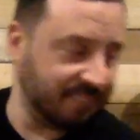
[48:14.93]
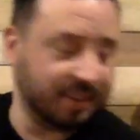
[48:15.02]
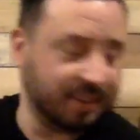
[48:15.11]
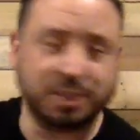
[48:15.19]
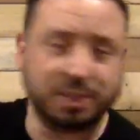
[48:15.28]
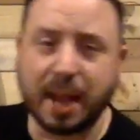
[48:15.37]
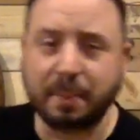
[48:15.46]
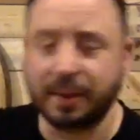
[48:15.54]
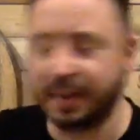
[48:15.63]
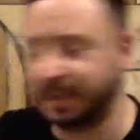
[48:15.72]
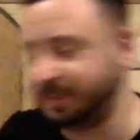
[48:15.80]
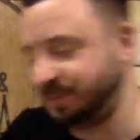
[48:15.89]
Good job,
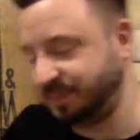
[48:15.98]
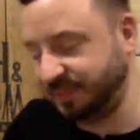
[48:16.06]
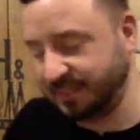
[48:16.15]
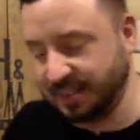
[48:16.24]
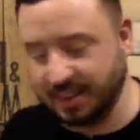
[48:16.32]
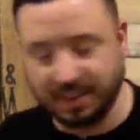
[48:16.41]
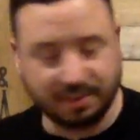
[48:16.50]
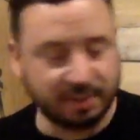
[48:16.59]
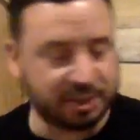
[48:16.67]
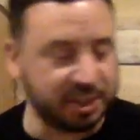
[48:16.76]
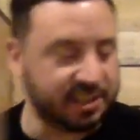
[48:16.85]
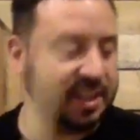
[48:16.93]
buddy.
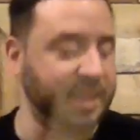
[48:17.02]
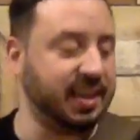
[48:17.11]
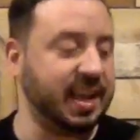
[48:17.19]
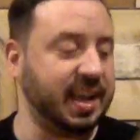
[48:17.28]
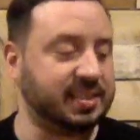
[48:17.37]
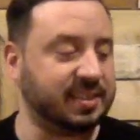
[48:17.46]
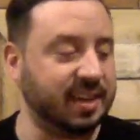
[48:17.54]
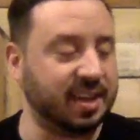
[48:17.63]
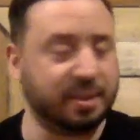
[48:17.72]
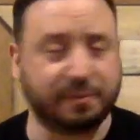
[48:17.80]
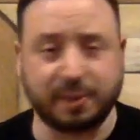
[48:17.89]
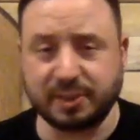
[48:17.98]
Richie Z gets
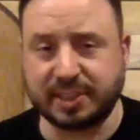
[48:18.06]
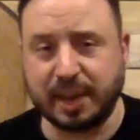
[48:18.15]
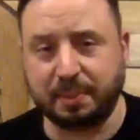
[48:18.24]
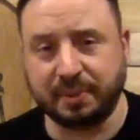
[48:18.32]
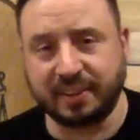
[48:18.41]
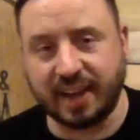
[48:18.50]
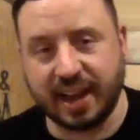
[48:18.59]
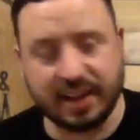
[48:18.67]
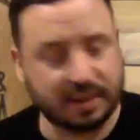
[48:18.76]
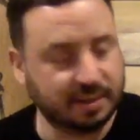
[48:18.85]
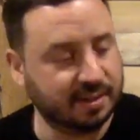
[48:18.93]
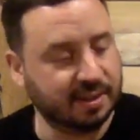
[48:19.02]
uh, the first sample of the
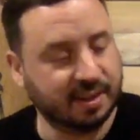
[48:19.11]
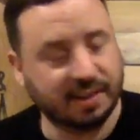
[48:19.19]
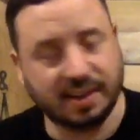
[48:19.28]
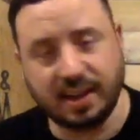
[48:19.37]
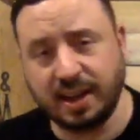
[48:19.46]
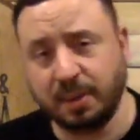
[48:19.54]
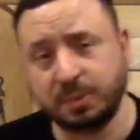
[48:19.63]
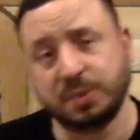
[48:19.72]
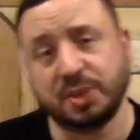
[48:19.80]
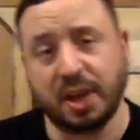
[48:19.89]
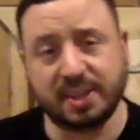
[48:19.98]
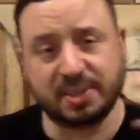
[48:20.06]
night, uh, which
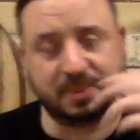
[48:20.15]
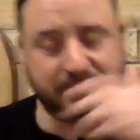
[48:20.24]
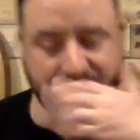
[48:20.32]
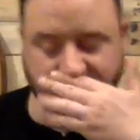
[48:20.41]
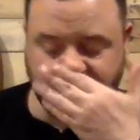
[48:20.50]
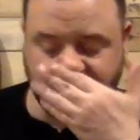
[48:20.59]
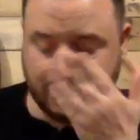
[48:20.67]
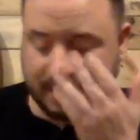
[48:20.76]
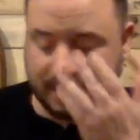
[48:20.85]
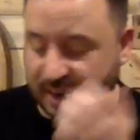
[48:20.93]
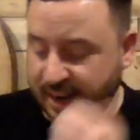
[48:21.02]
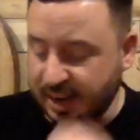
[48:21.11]
was awesome.
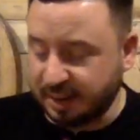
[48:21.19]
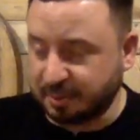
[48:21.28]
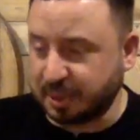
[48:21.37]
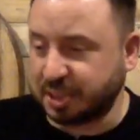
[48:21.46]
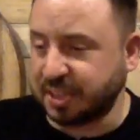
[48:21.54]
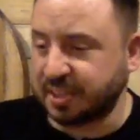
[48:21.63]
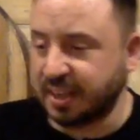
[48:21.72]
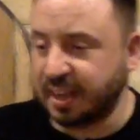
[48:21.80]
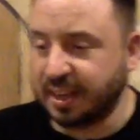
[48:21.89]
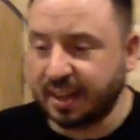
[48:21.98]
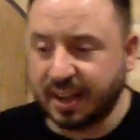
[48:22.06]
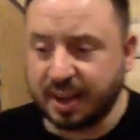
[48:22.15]
Uh, Richie
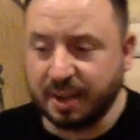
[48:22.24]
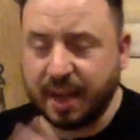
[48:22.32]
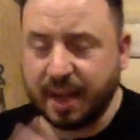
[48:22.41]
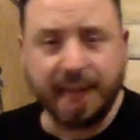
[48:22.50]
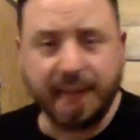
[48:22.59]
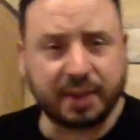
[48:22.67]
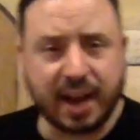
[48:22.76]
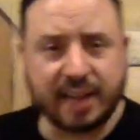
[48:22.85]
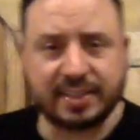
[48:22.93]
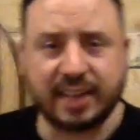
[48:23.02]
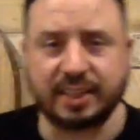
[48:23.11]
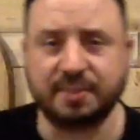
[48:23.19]
Z, um, I had your
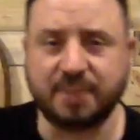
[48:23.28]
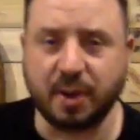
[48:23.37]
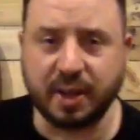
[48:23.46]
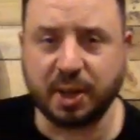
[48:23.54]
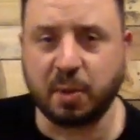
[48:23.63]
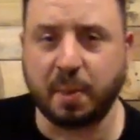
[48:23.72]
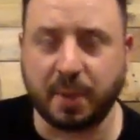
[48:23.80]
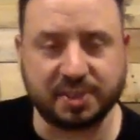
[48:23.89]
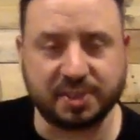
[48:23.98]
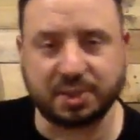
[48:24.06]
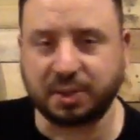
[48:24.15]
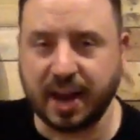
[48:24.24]
contact info. I'll hit you up on
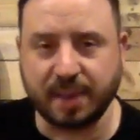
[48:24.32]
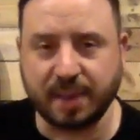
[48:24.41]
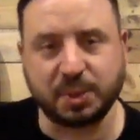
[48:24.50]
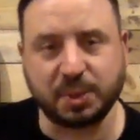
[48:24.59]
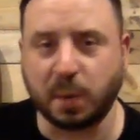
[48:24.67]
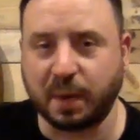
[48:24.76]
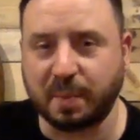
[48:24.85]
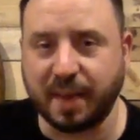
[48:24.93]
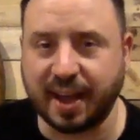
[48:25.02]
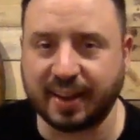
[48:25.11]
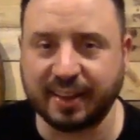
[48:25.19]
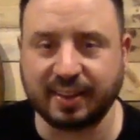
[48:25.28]
Instagram, so don't worry
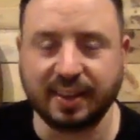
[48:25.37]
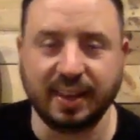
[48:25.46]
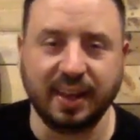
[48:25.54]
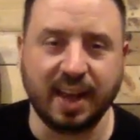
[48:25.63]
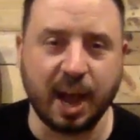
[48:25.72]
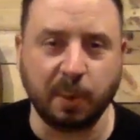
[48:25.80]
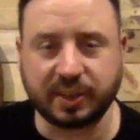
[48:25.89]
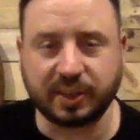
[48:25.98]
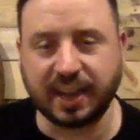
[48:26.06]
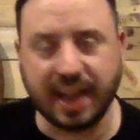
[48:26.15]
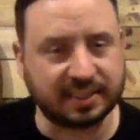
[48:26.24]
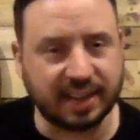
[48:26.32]
about it. Uh, we'll
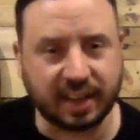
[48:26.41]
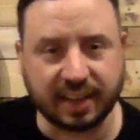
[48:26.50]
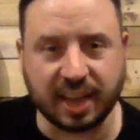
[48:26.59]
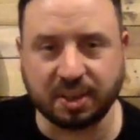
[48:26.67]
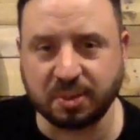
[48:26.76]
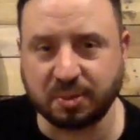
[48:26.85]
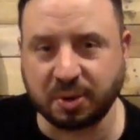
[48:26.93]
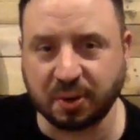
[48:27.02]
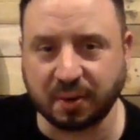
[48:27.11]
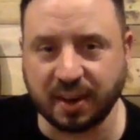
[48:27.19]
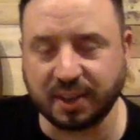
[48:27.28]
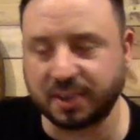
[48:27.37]
connect, and I'll get you
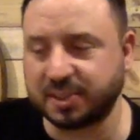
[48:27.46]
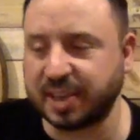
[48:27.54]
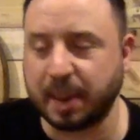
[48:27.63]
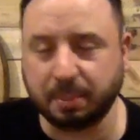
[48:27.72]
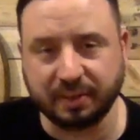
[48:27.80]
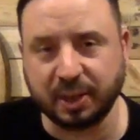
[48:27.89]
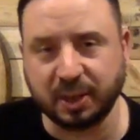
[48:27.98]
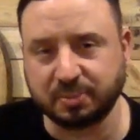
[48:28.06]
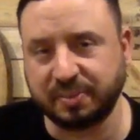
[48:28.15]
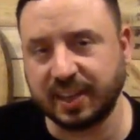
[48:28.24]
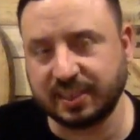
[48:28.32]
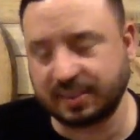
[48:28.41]
your, uh, your sample of the old
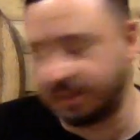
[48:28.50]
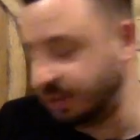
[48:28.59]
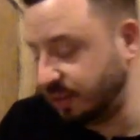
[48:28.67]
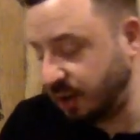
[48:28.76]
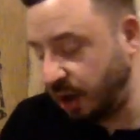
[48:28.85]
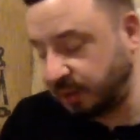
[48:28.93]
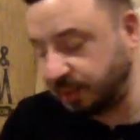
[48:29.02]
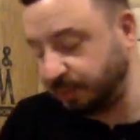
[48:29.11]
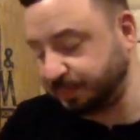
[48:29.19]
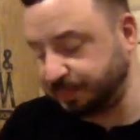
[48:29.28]
fits. Awesome.